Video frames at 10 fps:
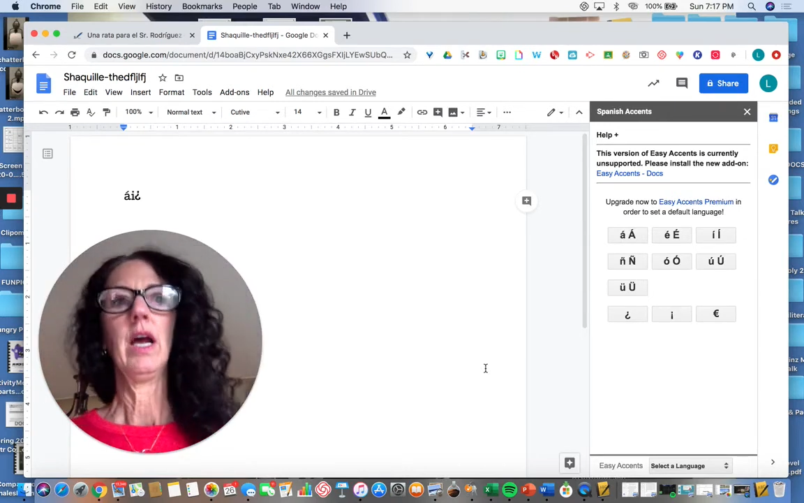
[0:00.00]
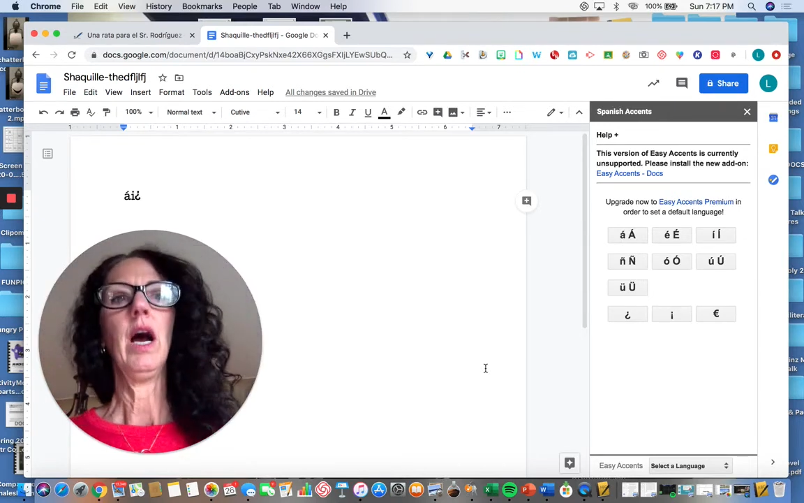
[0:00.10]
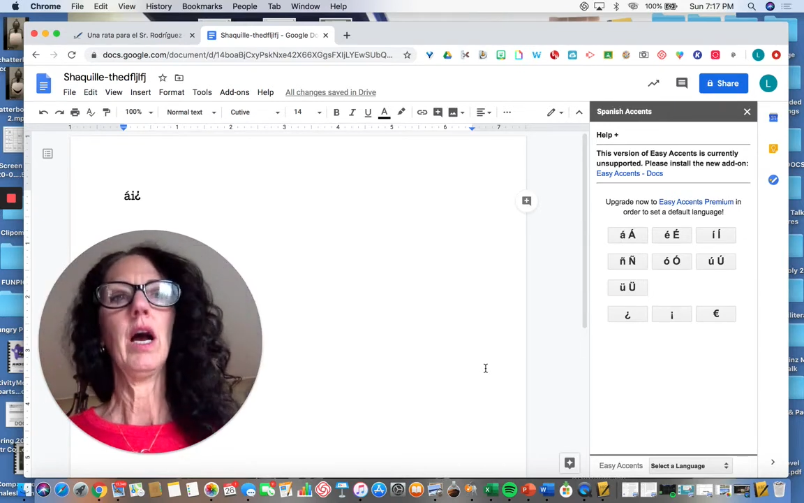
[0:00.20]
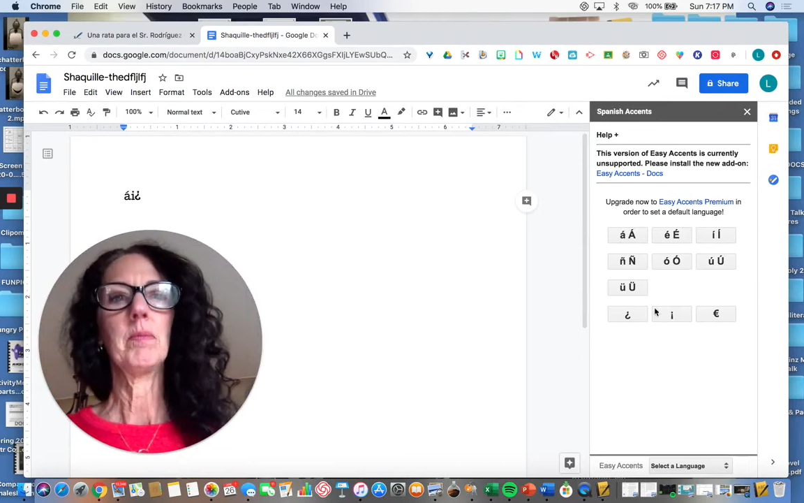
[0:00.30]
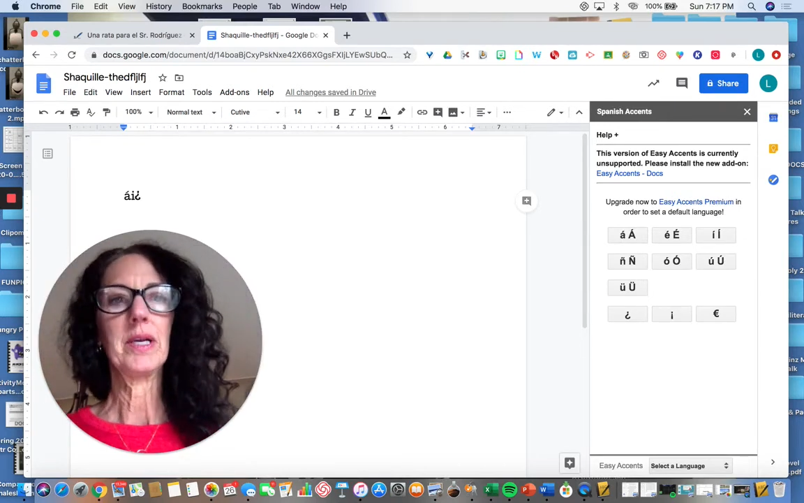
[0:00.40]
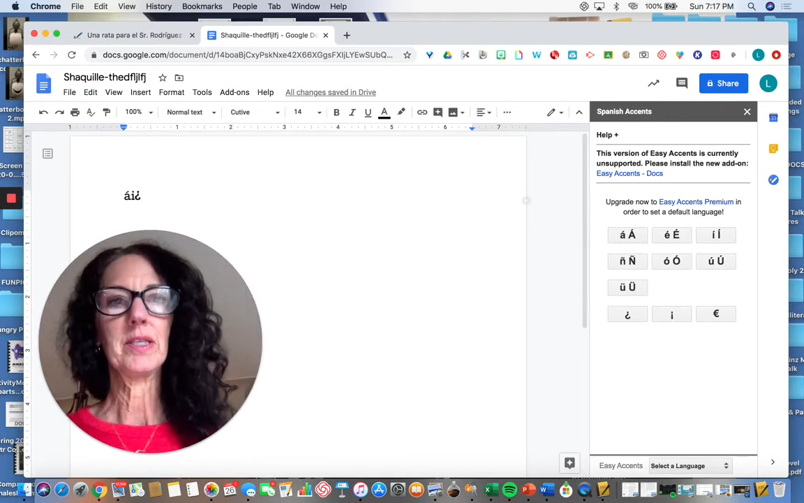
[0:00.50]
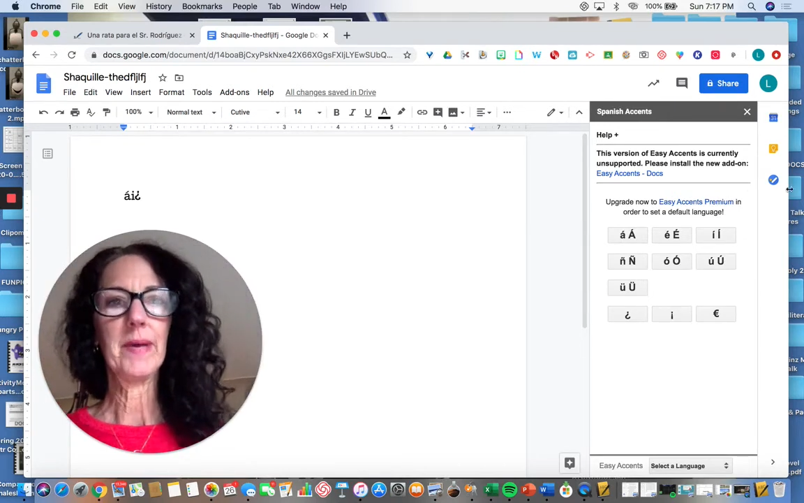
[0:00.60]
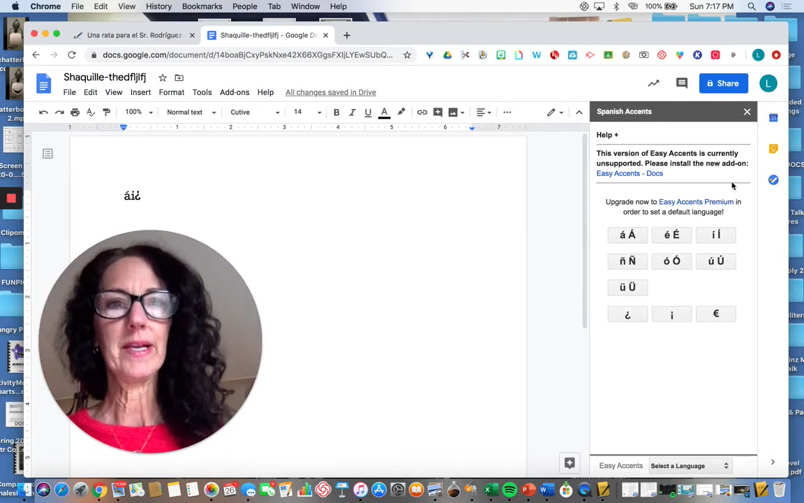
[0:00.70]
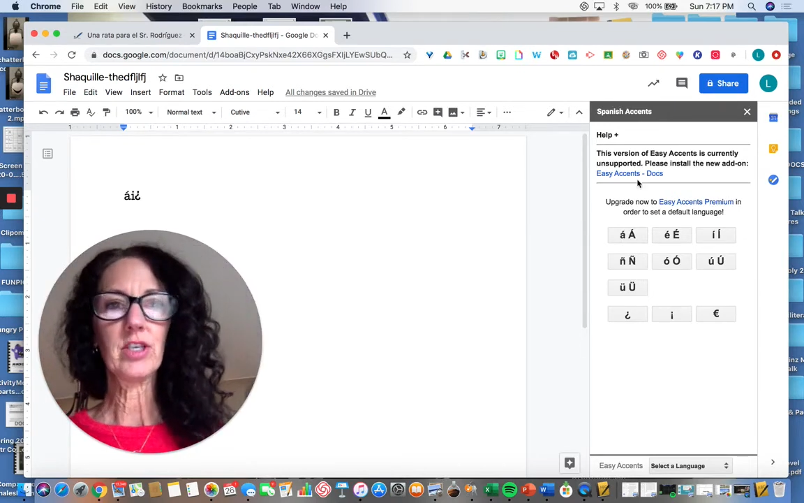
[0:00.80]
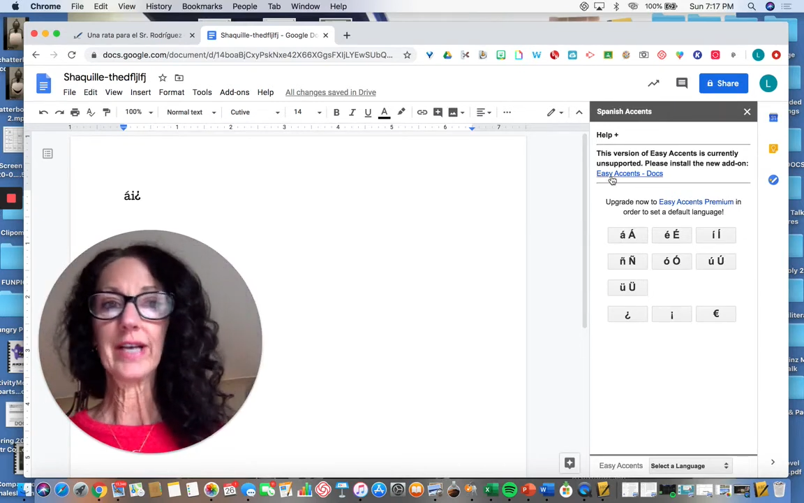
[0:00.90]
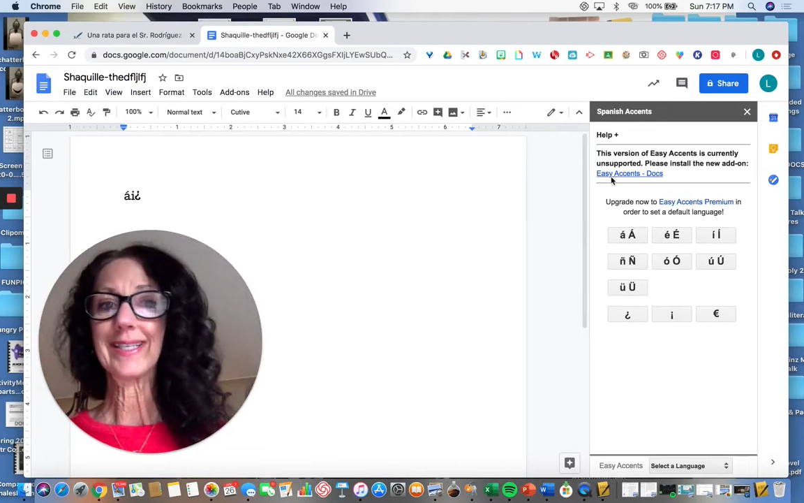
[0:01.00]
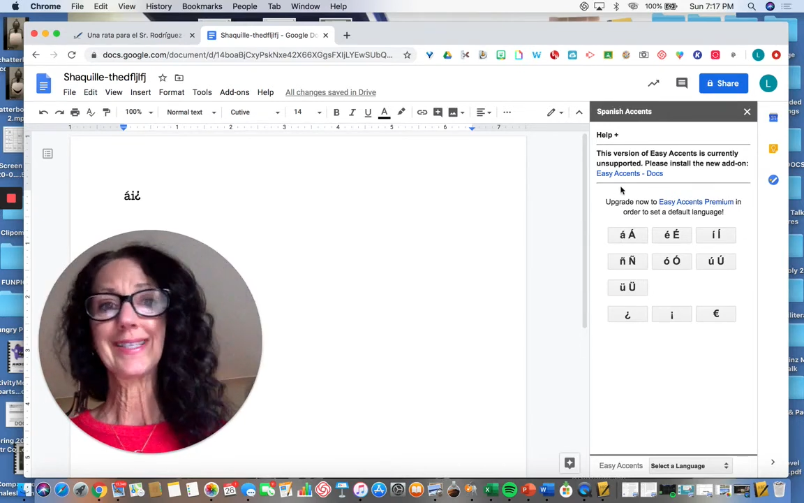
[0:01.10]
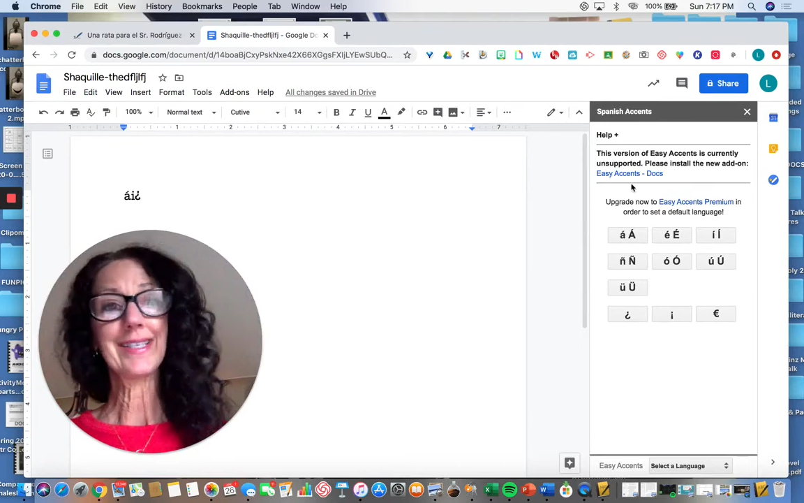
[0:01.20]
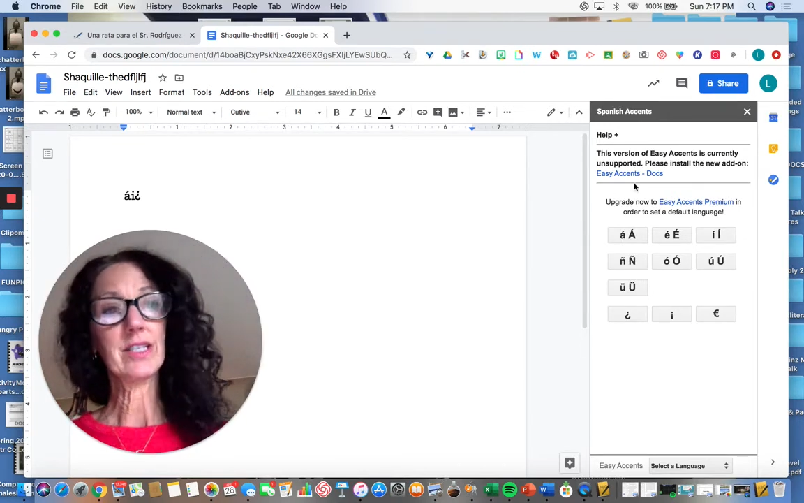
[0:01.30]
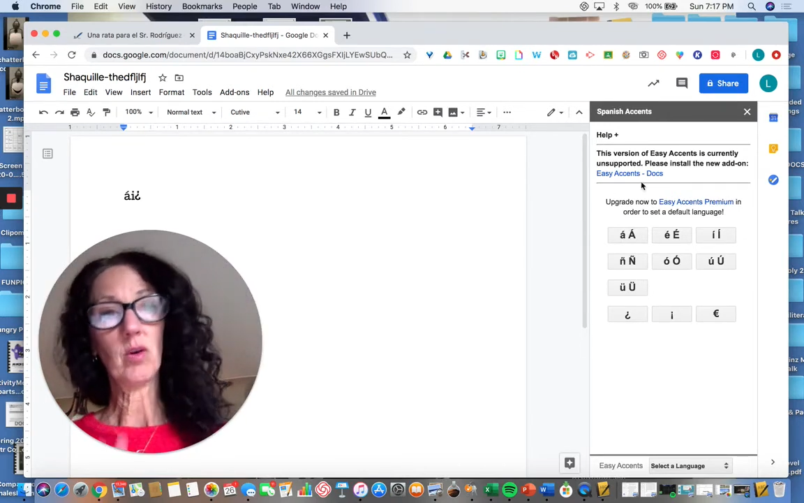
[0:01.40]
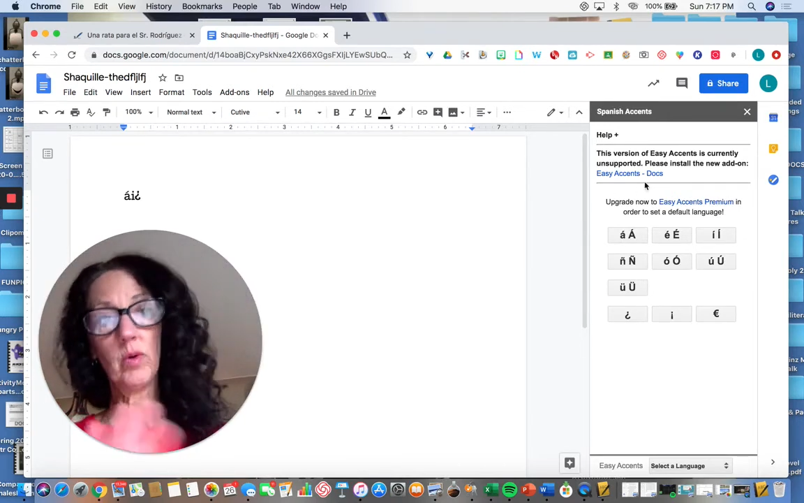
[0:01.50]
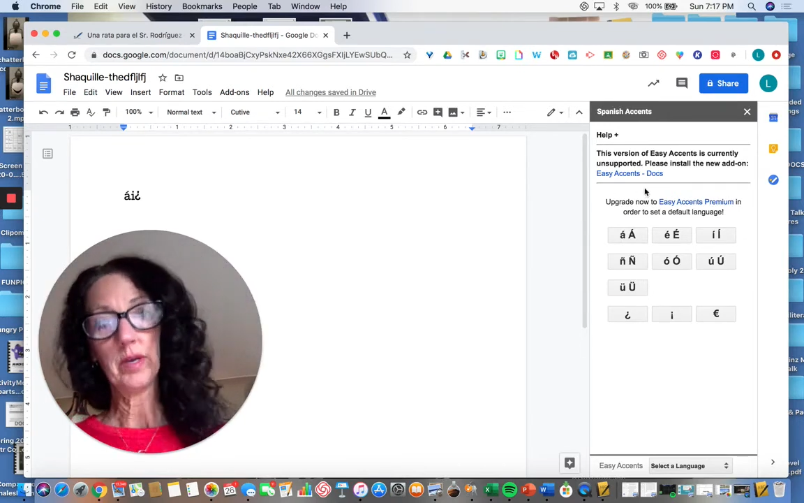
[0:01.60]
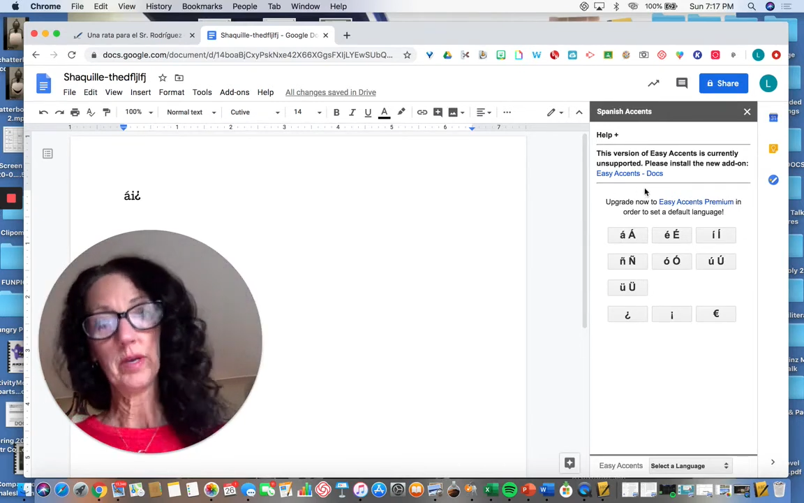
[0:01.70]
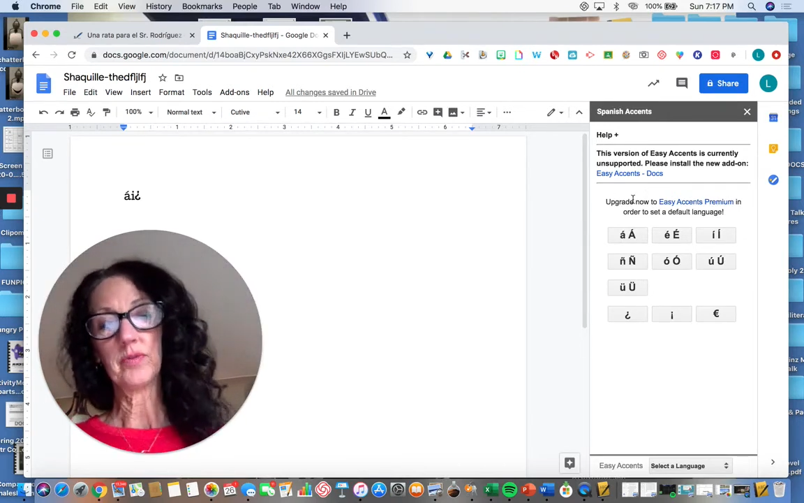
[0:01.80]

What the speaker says: my Spanish accents, it's right